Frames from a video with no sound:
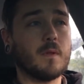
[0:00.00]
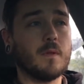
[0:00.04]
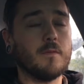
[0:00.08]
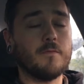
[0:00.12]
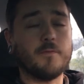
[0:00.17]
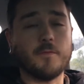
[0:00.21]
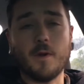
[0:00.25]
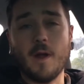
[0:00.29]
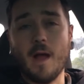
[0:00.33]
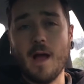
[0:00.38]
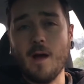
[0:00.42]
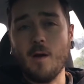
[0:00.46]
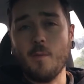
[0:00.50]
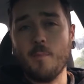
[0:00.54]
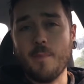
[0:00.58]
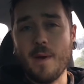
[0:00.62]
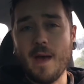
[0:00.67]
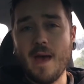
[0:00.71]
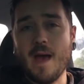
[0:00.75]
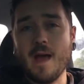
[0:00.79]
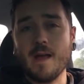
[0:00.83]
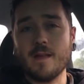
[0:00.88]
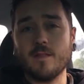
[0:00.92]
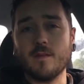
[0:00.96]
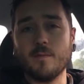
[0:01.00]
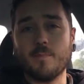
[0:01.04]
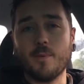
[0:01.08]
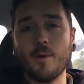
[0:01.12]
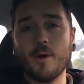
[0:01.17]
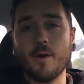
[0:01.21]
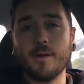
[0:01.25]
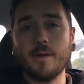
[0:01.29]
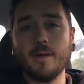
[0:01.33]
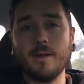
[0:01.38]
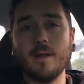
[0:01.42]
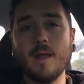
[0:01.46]
For how packed the
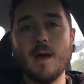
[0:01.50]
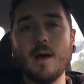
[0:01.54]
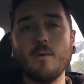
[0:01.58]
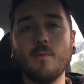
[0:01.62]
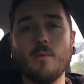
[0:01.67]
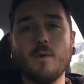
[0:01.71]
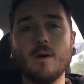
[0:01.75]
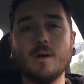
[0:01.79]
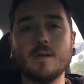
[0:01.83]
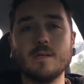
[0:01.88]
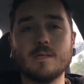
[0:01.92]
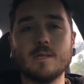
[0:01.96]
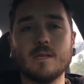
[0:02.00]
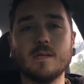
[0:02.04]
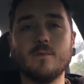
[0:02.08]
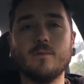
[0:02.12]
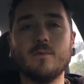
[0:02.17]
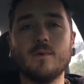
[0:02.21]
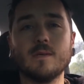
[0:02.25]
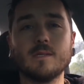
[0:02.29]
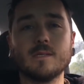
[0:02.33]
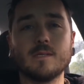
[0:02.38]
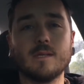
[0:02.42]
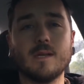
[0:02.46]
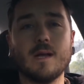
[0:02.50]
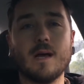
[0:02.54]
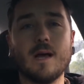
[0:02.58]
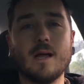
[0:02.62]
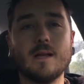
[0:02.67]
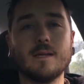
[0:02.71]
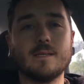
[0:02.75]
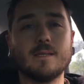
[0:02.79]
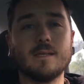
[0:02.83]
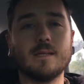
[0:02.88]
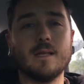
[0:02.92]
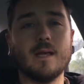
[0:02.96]
parking lot was, it was
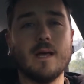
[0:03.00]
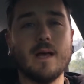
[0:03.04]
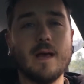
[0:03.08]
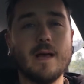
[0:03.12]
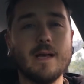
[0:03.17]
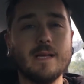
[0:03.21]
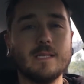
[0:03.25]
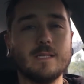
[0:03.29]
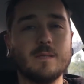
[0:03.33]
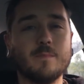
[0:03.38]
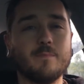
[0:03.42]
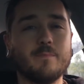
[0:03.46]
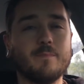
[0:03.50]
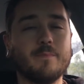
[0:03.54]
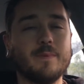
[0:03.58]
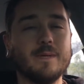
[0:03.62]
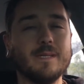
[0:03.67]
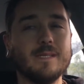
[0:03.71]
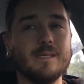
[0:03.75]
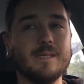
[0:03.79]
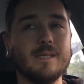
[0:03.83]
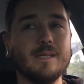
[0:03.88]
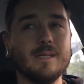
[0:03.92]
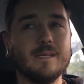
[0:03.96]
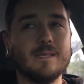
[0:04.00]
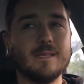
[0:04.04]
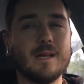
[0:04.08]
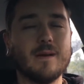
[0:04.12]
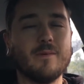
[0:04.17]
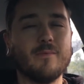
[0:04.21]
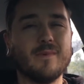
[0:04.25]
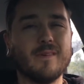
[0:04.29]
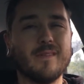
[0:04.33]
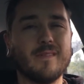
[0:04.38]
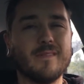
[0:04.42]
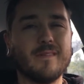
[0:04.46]
not as busy as I
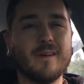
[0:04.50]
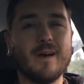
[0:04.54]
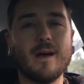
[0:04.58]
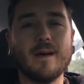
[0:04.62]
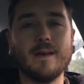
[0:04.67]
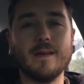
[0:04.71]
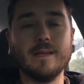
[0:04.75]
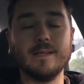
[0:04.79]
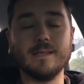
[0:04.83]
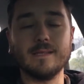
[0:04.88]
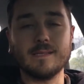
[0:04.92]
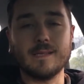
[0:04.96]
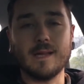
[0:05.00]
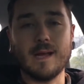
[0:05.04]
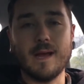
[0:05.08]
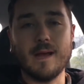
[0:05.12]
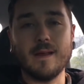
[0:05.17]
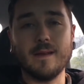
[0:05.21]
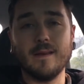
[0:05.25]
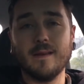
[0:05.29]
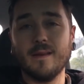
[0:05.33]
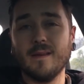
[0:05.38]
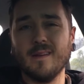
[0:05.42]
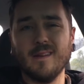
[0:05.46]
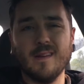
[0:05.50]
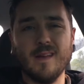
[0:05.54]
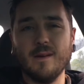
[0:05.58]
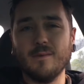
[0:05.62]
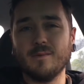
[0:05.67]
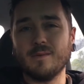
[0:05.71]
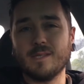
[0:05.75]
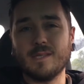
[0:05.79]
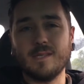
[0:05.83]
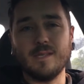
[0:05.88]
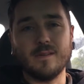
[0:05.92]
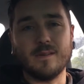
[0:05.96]
would have thought inside. It
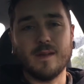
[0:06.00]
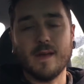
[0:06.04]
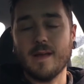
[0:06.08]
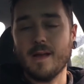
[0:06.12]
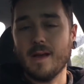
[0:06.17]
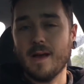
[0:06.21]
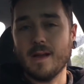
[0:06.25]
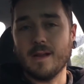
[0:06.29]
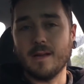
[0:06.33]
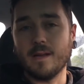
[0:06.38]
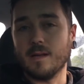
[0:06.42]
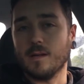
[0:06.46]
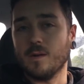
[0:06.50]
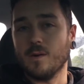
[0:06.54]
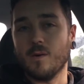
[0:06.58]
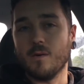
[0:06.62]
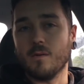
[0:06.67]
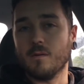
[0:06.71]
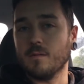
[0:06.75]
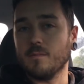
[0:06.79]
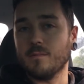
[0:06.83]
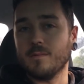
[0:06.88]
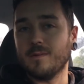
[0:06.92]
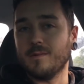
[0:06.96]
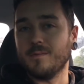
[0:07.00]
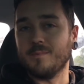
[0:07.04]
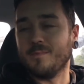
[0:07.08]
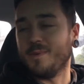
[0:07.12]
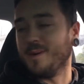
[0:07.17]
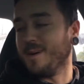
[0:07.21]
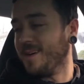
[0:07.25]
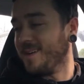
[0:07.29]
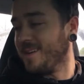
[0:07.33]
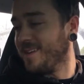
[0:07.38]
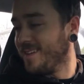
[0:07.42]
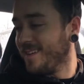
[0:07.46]
was still chaotic and horrible,
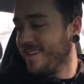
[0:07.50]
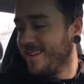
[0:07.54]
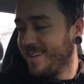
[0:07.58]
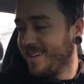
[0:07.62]
but